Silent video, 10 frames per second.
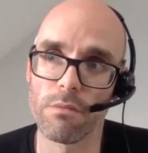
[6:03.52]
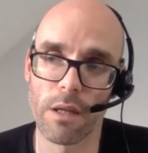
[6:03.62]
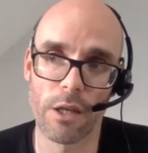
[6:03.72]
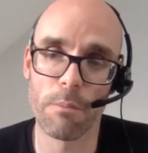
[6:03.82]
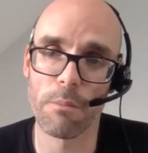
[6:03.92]

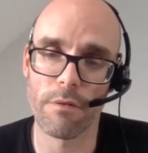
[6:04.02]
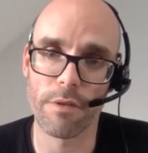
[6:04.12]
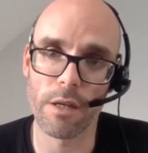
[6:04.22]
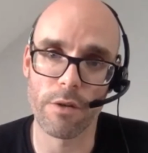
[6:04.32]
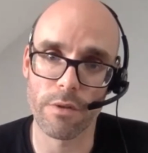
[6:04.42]
a number of
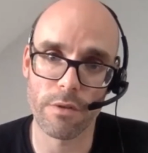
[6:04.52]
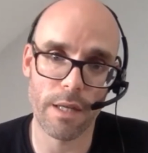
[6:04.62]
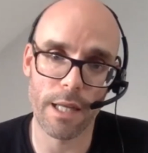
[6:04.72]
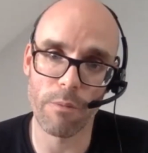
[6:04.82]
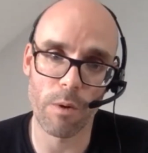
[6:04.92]
years,
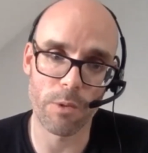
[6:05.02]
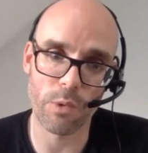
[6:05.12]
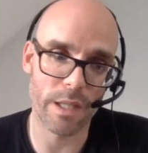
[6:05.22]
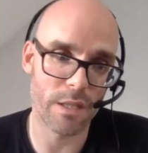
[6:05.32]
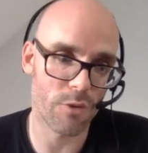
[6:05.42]
anywhere
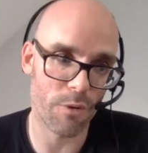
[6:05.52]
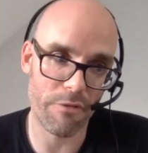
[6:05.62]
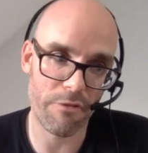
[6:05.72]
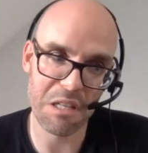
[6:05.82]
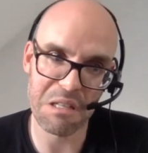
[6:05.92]
between sort of
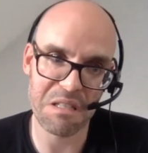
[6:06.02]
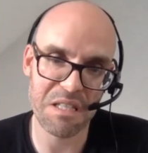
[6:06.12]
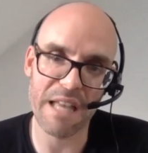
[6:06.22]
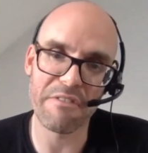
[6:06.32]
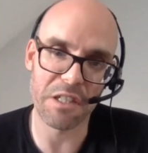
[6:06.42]

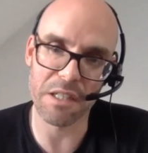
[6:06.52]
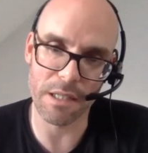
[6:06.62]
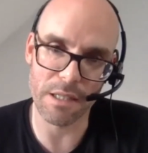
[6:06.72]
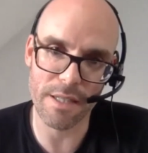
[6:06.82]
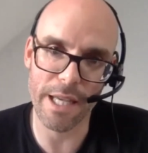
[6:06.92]
7
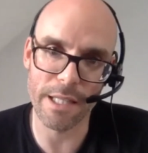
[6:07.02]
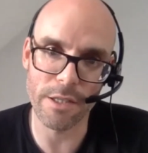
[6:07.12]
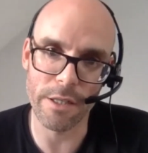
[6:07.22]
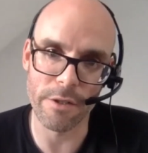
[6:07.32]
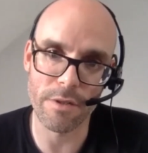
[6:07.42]
and 10
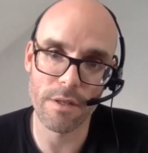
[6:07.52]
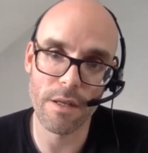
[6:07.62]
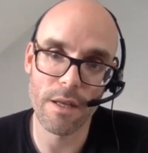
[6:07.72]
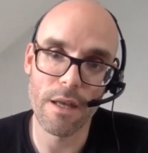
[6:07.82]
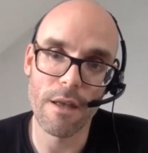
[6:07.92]
years.
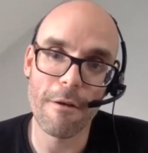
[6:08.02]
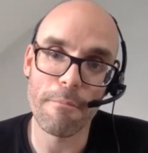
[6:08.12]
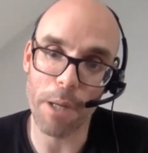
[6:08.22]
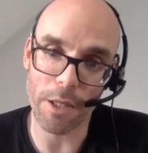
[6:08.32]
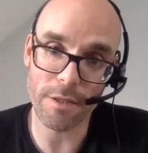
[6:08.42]

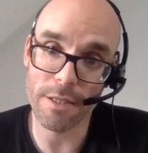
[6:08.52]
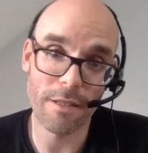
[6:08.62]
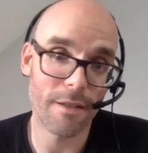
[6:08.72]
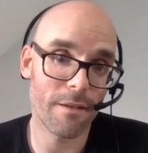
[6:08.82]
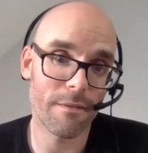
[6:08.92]
But
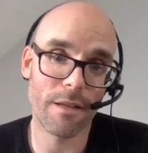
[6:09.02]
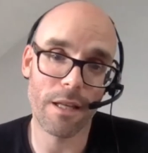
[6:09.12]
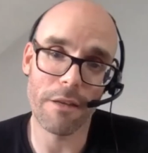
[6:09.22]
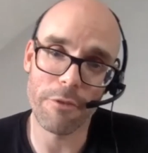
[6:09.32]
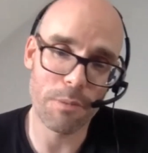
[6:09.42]

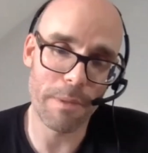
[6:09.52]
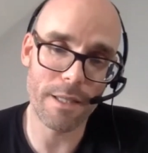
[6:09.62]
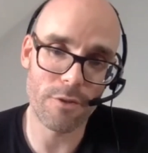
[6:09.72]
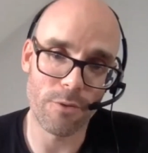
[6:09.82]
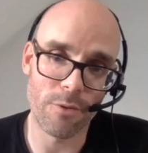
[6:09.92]
if you speak
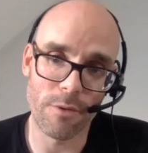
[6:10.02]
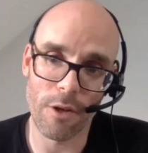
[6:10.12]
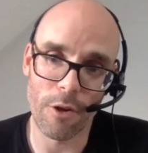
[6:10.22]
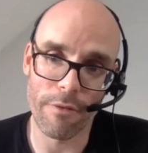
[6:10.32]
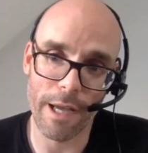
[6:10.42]
to a
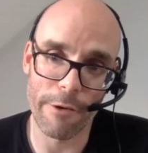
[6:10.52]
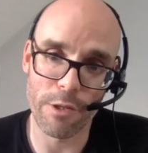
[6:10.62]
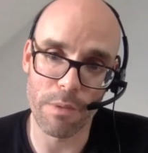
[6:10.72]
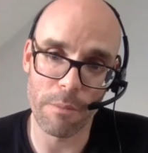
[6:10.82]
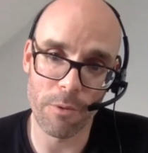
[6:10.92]
lot of
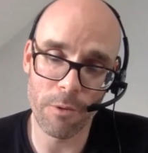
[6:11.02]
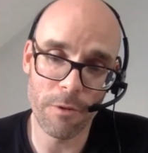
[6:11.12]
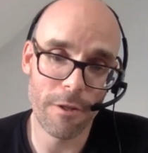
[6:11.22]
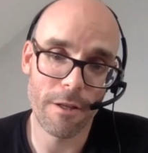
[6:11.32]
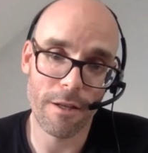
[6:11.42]
Irish people,
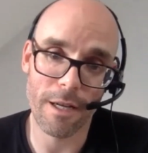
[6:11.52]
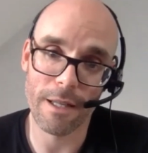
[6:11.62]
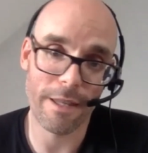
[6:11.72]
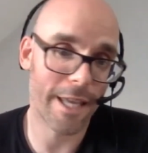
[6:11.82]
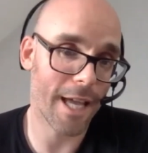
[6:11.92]

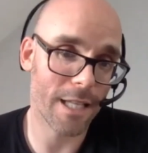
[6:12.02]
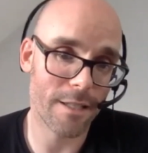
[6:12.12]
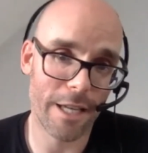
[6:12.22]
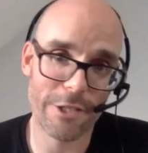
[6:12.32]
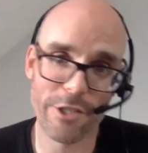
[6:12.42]
they can't
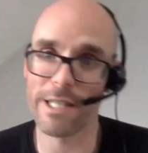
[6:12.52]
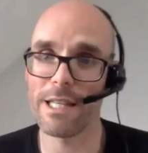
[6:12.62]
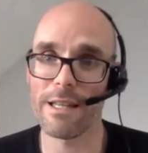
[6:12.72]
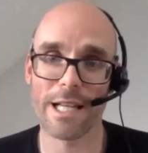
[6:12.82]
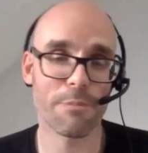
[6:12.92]

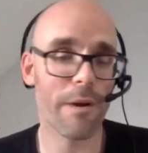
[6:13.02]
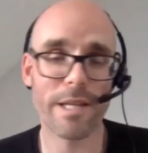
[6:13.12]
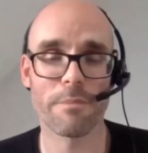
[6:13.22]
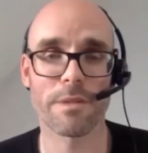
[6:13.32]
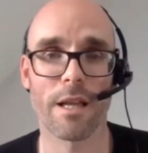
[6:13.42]
actually express
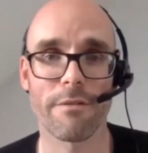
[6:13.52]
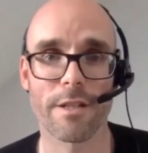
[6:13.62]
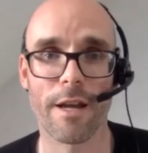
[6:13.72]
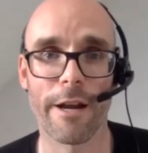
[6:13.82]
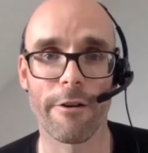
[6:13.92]
themselves
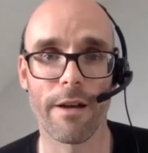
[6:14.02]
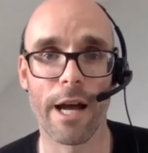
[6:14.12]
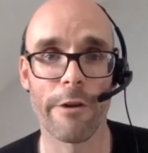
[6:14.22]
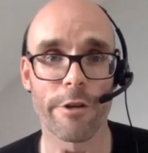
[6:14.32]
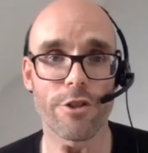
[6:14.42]
in
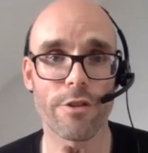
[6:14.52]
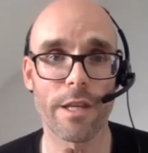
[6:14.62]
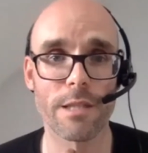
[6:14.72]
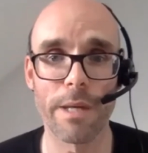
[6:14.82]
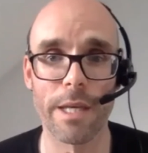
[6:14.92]
Irish.
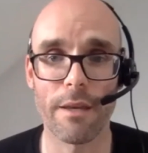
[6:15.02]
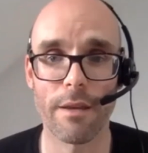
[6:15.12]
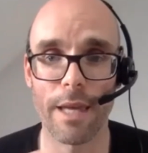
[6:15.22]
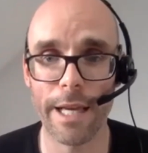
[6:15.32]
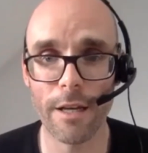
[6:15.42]
They speak
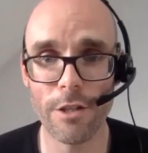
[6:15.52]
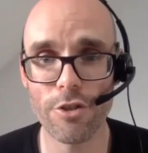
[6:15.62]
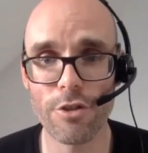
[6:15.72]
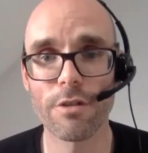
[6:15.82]
English